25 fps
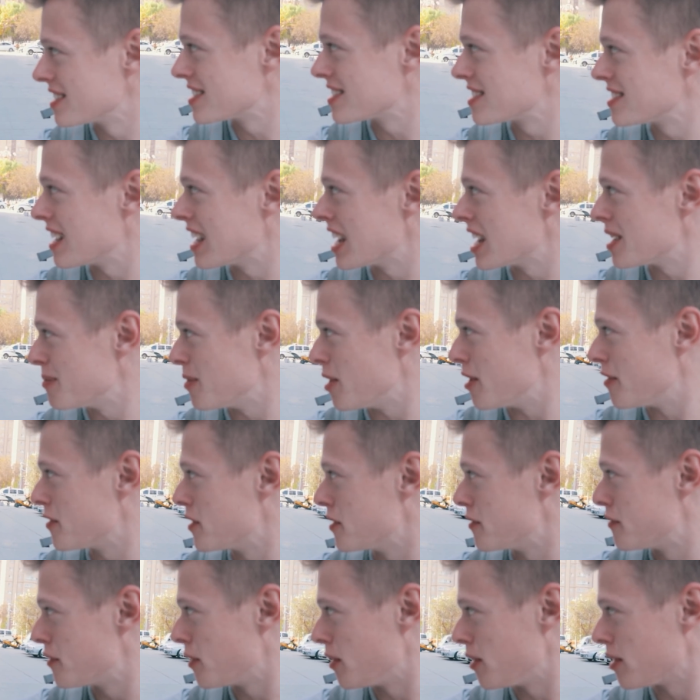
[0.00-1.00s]
same of
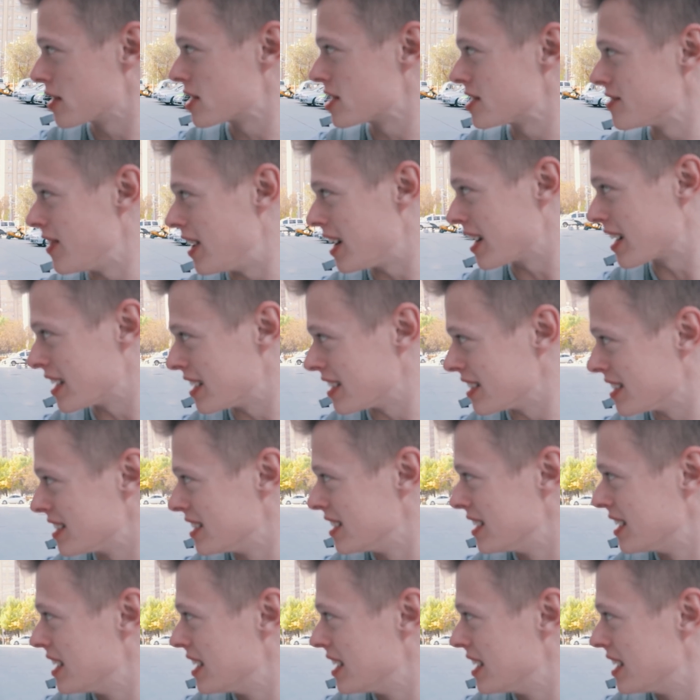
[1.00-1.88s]
the Volkswagen.